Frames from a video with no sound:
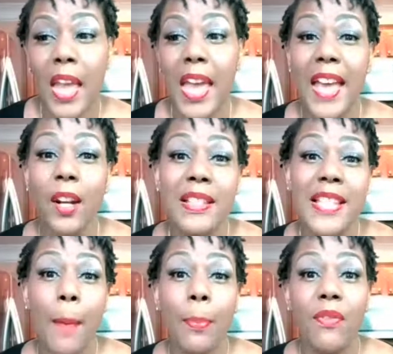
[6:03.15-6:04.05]
And on
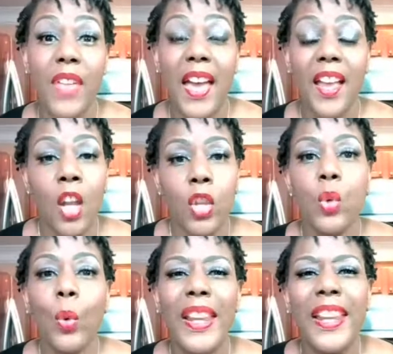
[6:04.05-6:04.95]
top of that, you want